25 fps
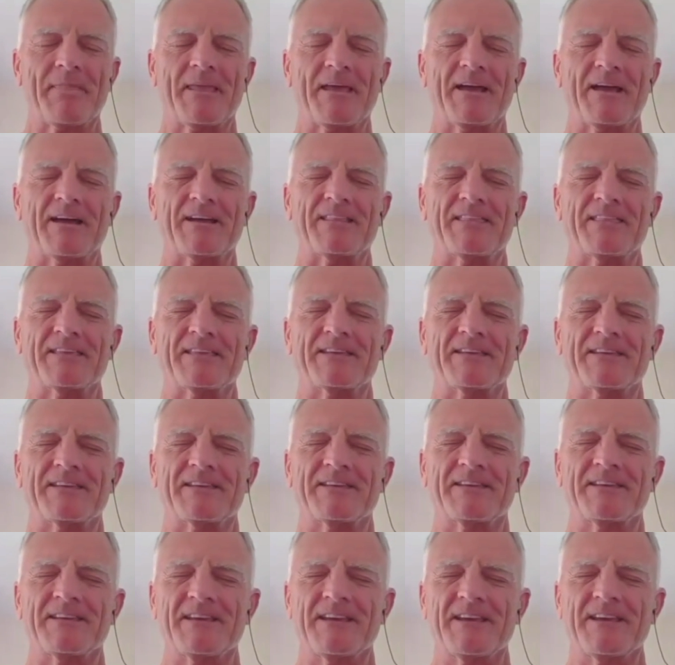I think
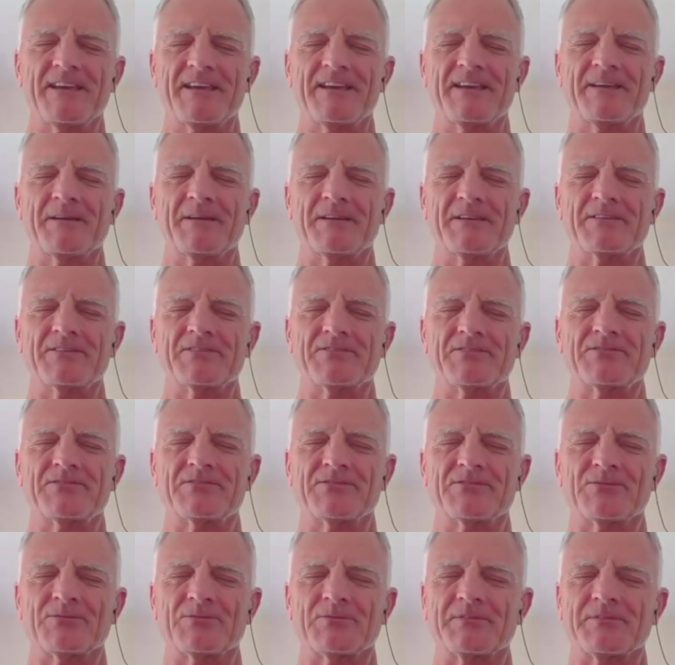is
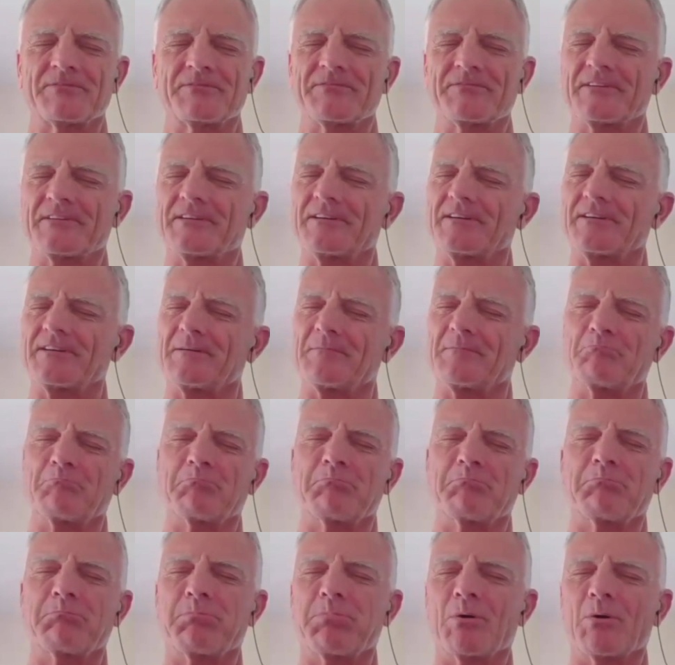sort of
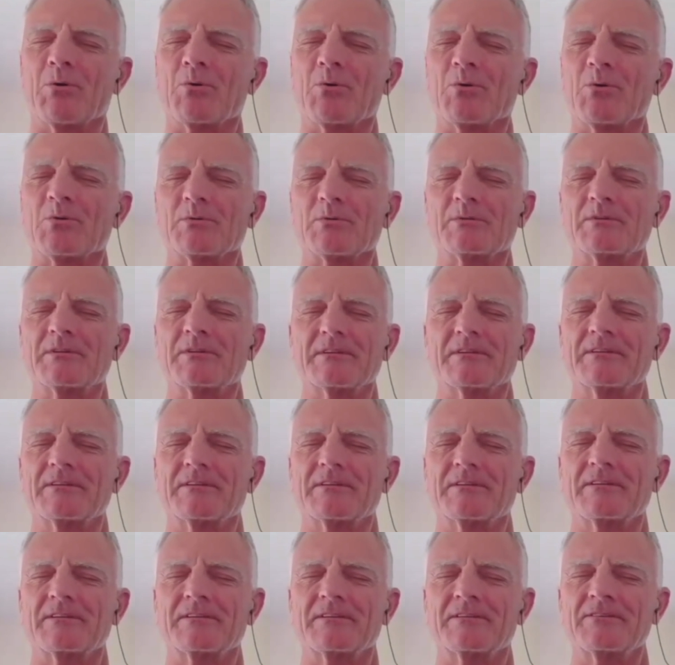old,
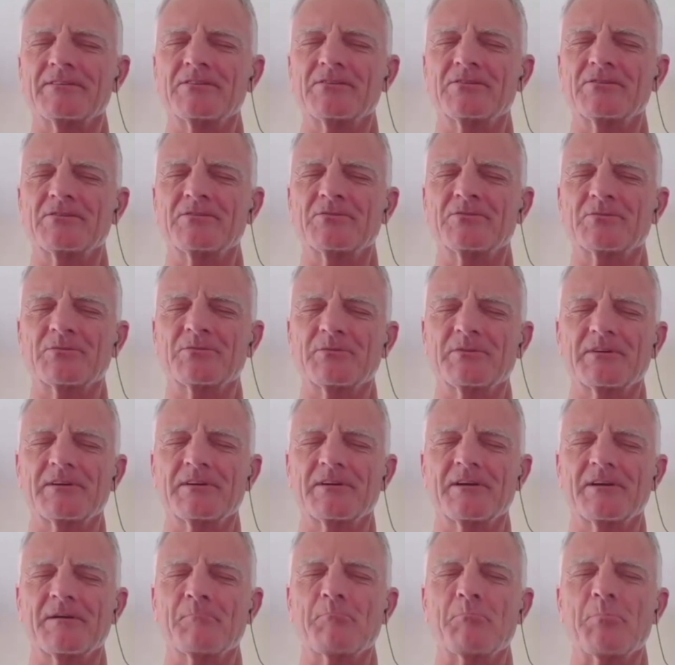new
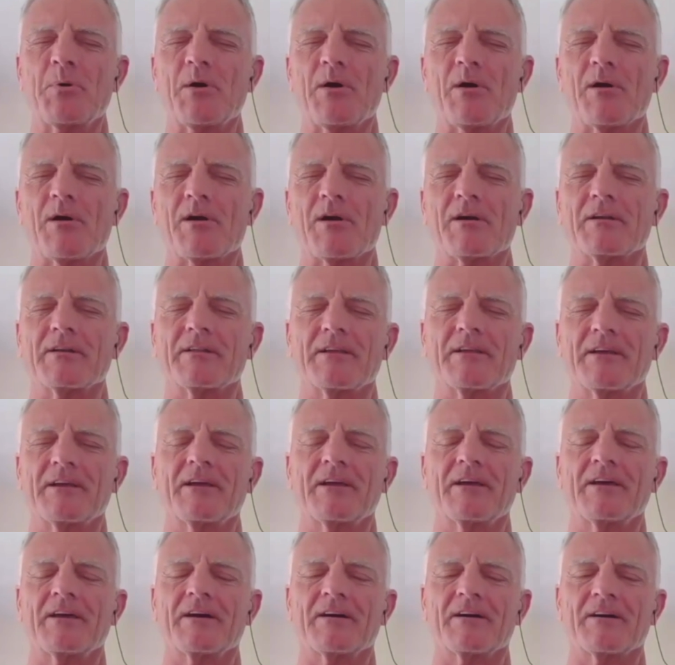part
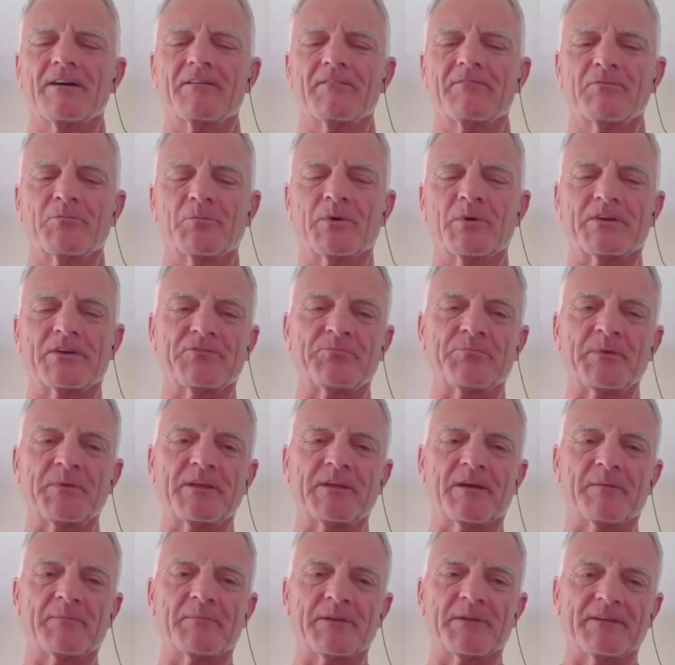of what is
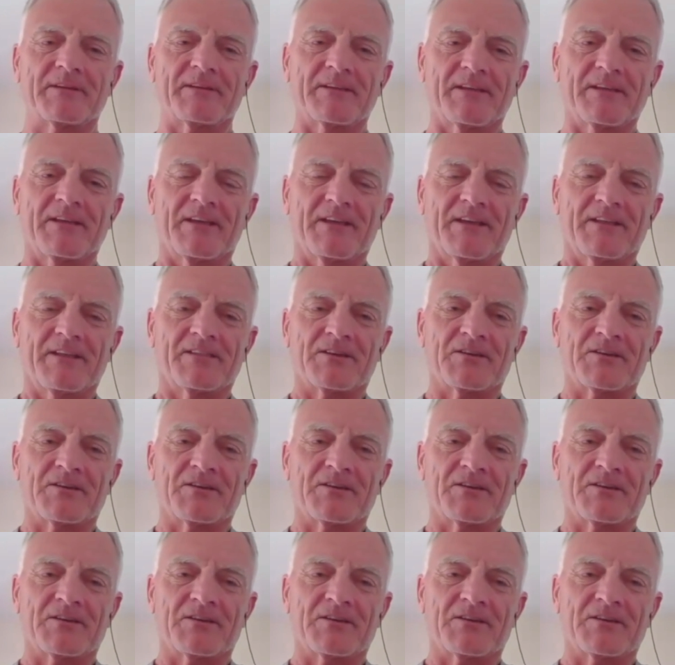becoming the